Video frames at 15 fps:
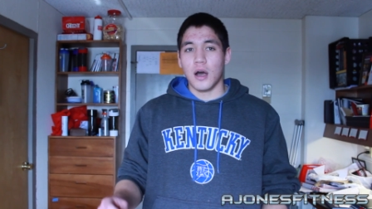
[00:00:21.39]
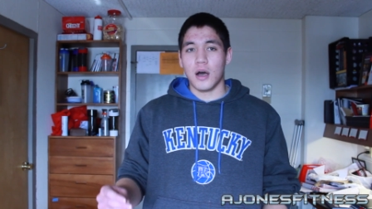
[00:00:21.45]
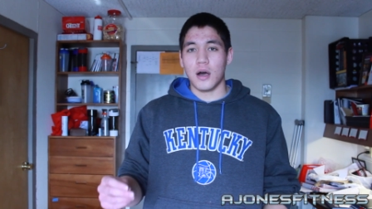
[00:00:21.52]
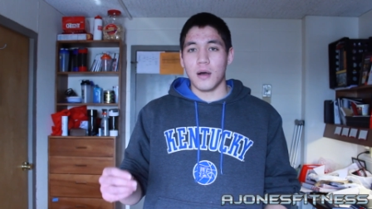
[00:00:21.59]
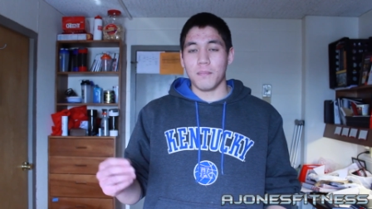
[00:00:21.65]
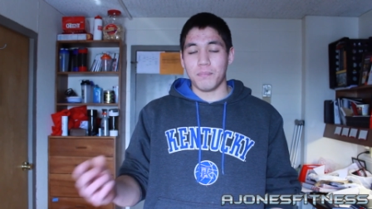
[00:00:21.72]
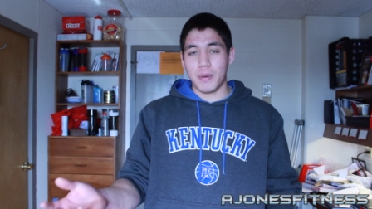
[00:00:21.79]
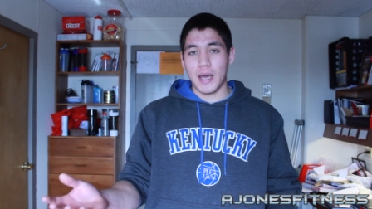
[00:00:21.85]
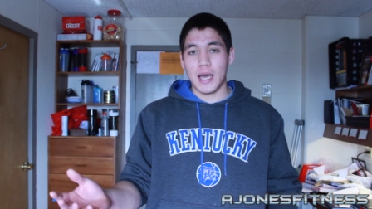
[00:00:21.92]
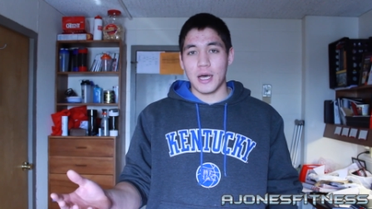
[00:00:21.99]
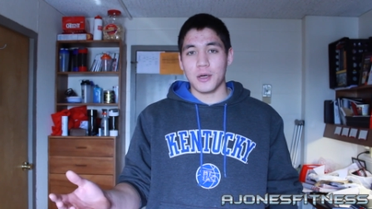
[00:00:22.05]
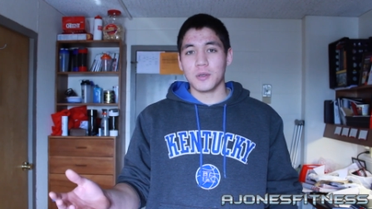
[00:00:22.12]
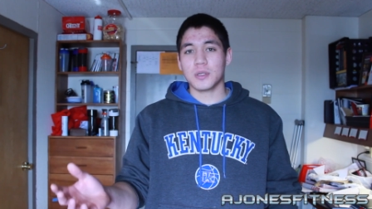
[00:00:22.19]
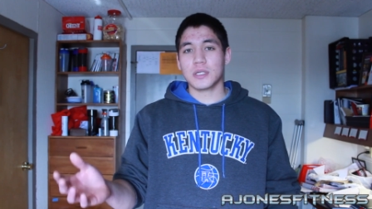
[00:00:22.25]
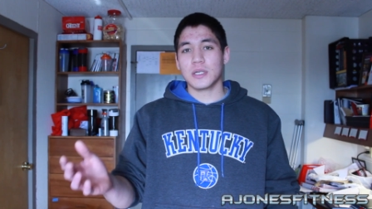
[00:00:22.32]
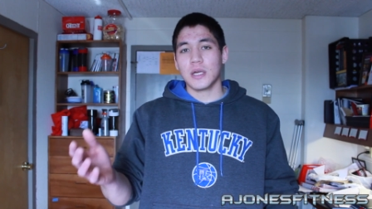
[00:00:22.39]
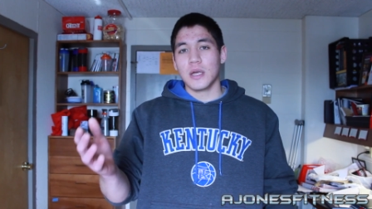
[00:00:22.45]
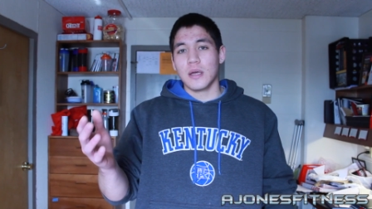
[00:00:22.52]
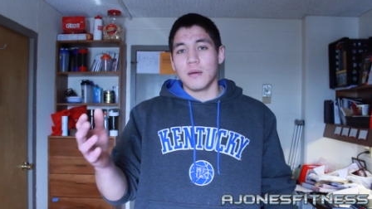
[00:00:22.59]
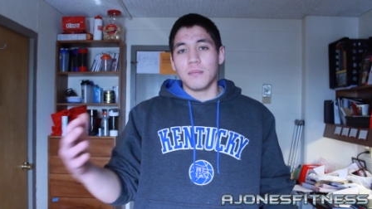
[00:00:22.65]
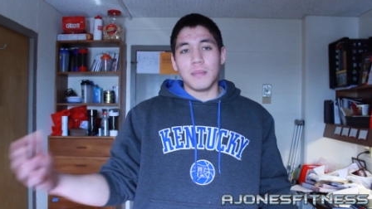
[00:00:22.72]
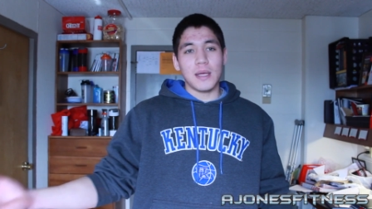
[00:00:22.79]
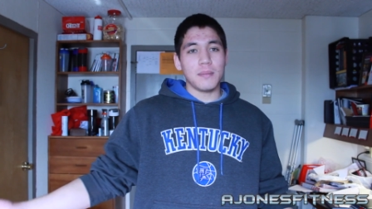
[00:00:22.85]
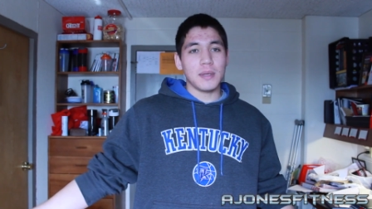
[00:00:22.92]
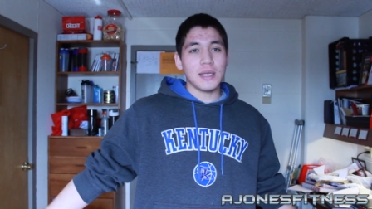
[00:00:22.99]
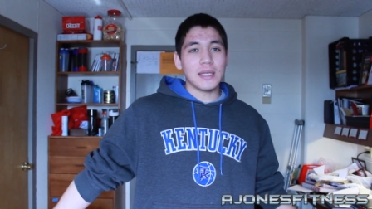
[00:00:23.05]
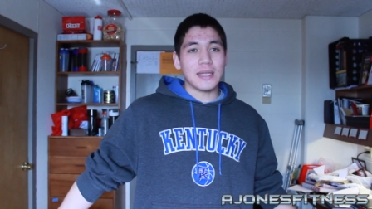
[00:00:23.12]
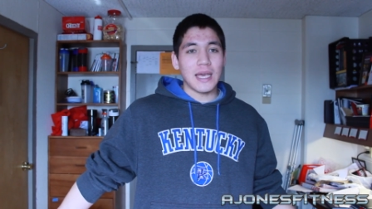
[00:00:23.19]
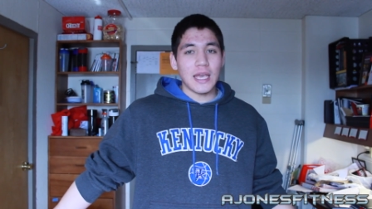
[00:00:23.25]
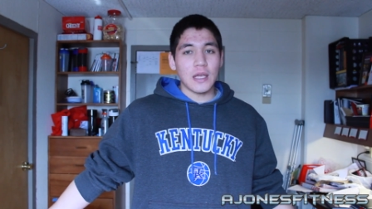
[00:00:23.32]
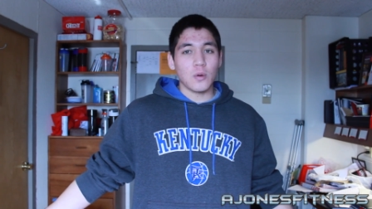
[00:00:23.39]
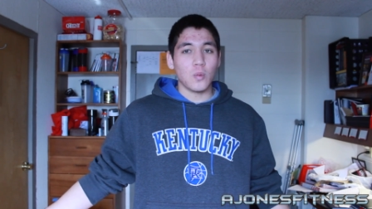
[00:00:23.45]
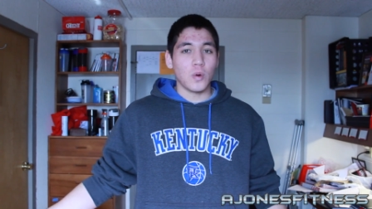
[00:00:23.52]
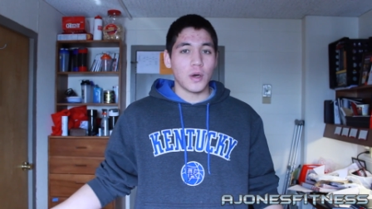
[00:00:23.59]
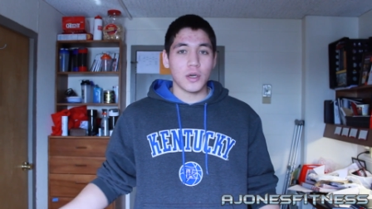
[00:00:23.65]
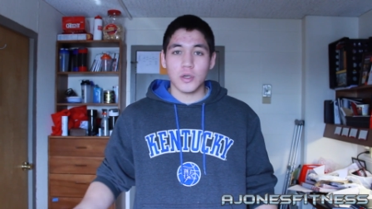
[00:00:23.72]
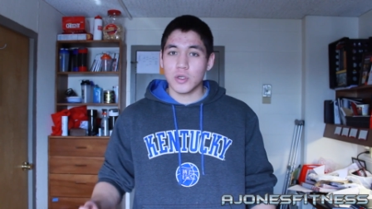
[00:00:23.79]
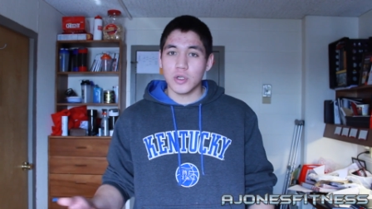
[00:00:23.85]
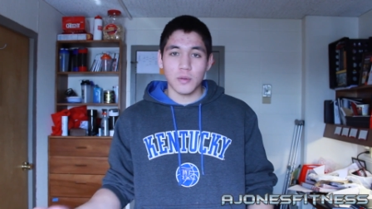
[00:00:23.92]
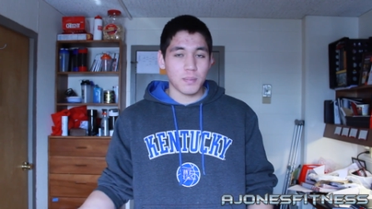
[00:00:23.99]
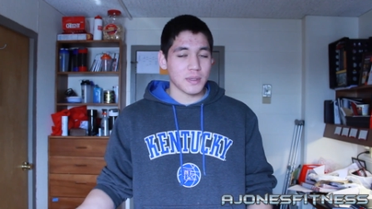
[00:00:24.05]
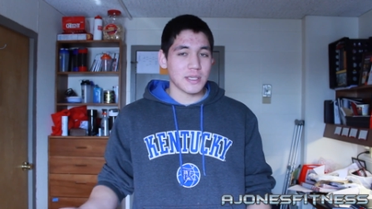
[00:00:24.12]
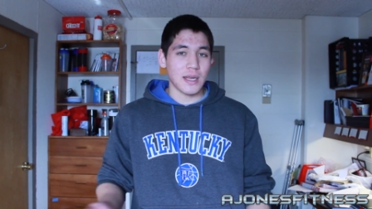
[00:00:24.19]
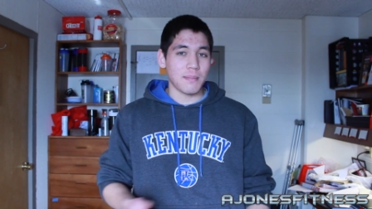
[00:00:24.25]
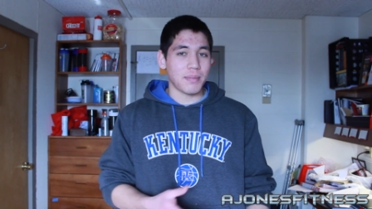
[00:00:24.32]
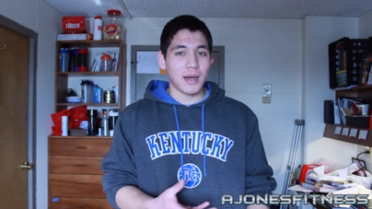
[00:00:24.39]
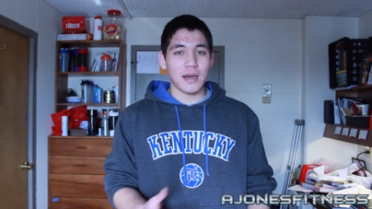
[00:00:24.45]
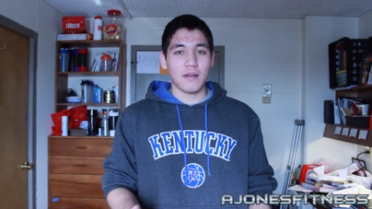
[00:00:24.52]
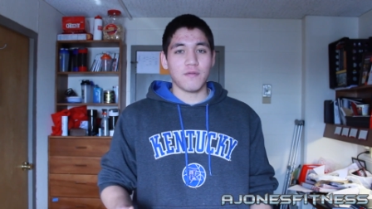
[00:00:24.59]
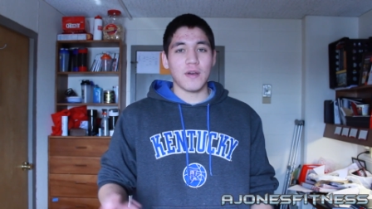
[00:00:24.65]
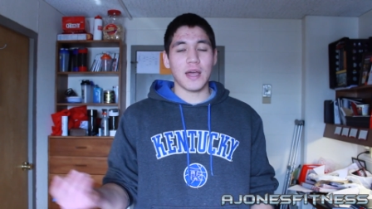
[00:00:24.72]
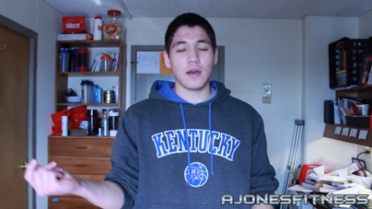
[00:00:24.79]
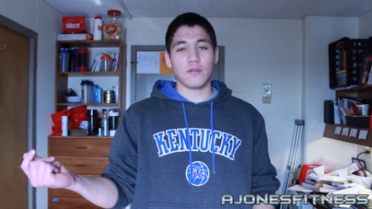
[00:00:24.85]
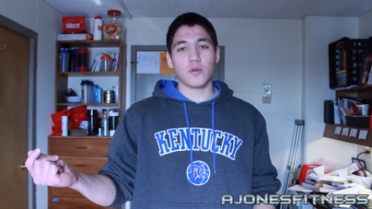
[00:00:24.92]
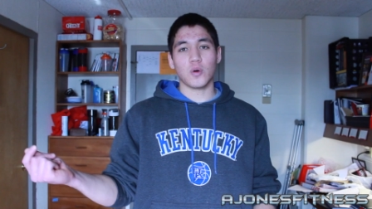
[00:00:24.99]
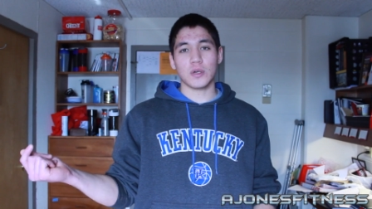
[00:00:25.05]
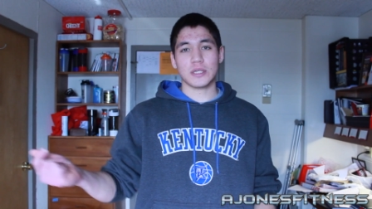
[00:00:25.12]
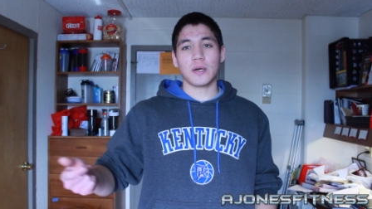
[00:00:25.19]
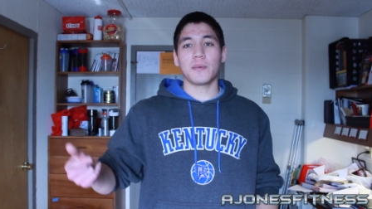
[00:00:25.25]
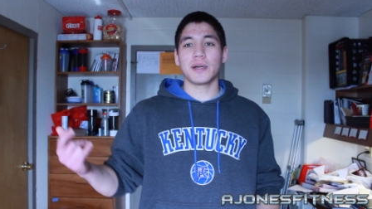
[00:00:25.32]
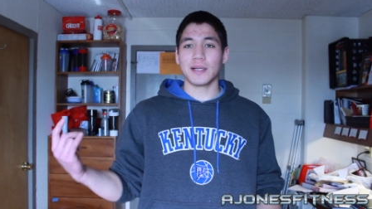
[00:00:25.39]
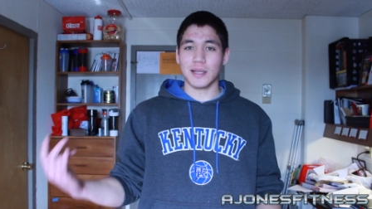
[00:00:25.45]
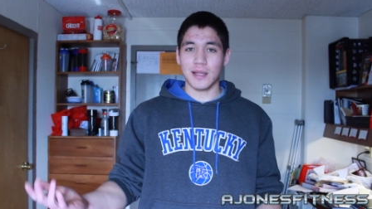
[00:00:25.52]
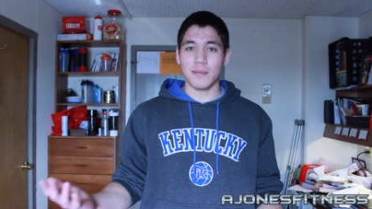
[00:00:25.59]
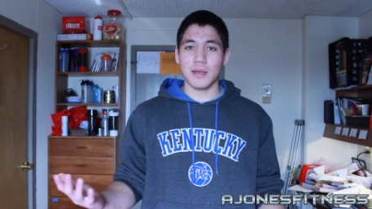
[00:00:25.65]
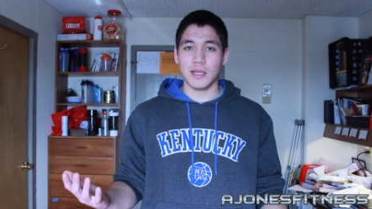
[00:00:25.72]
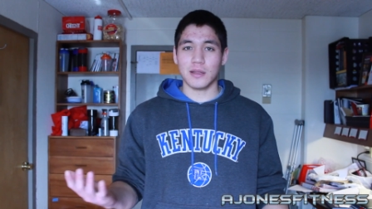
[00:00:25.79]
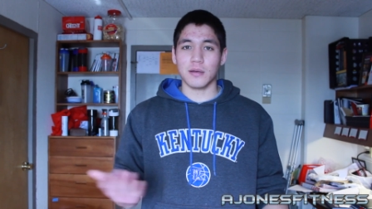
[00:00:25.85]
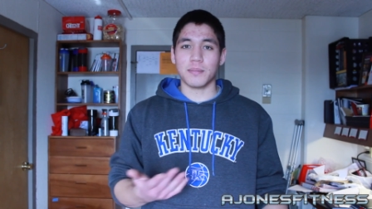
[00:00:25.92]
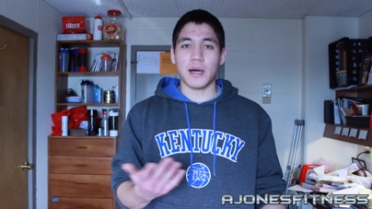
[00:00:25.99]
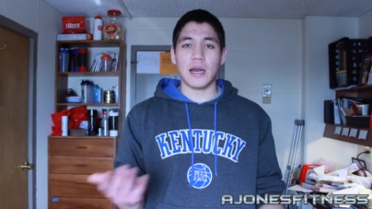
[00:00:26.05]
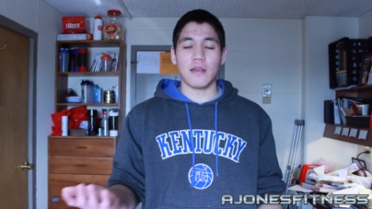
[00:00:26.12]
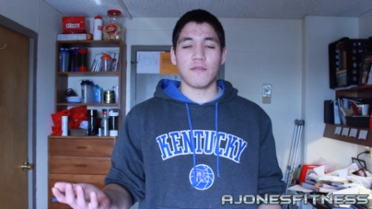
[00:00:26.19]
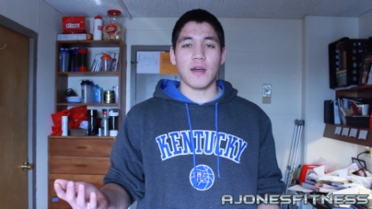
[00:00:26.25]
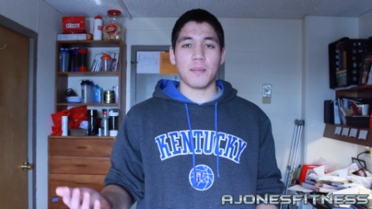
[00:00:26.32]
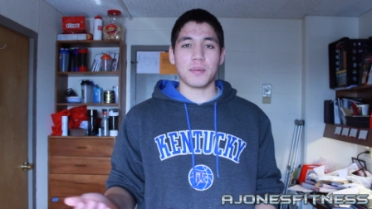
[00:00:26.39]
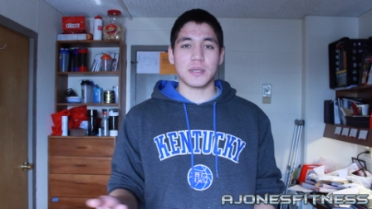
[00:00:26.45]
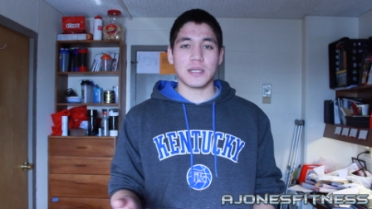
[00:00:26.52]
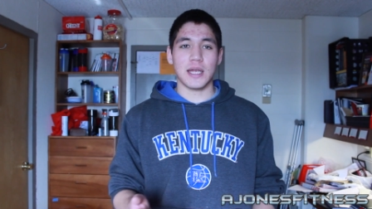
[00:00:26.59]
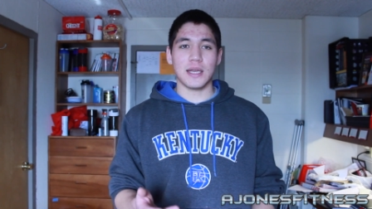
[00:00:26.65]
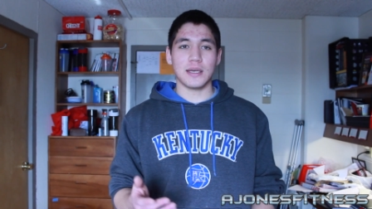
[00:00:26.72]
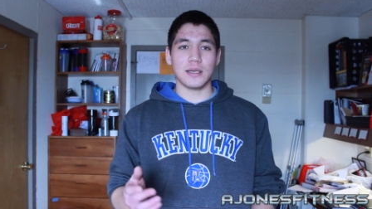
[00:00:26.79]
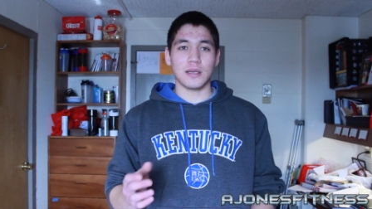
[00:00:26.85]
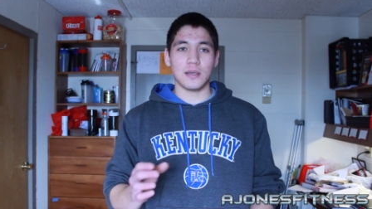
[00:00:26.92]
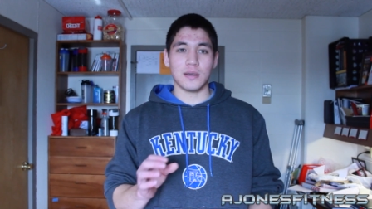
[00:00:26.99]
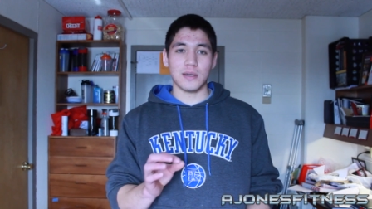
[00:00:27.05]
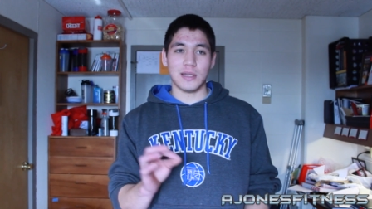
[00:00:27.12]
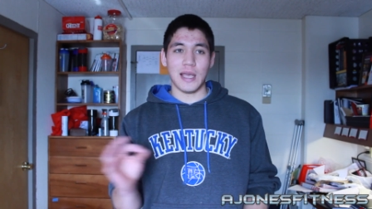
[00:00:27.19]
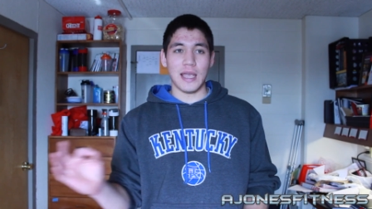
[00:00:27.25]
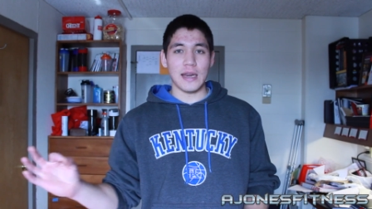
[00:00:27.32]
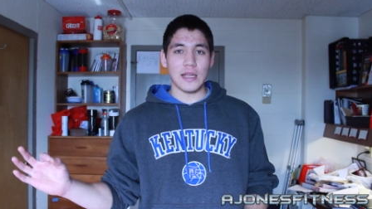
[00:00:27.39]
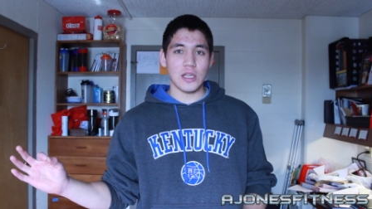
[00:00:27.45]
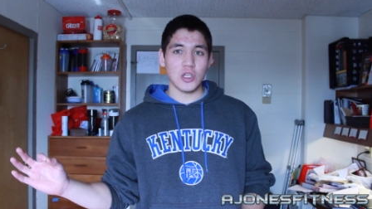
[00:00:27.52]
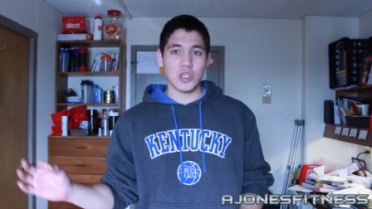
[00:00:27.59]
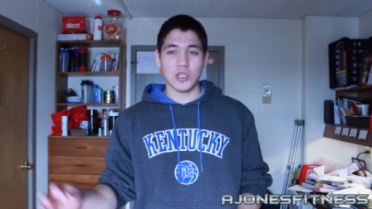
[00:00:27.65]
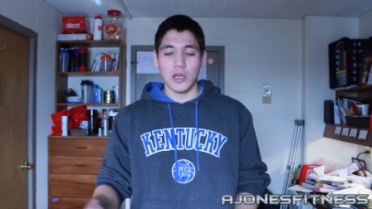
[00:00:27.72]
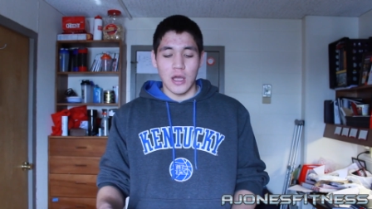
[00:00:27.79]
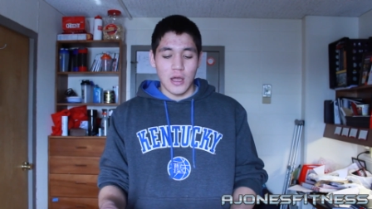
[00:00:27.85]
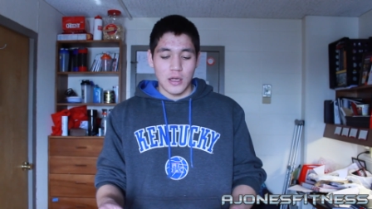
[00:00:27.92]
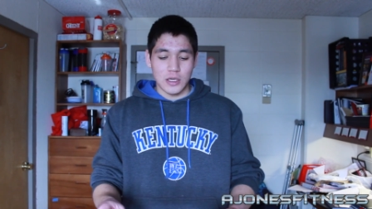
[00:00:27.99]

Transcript: um, pounds, maybe gain 1 or 2% body fat. Of course I want to limit the body fat percent gainage.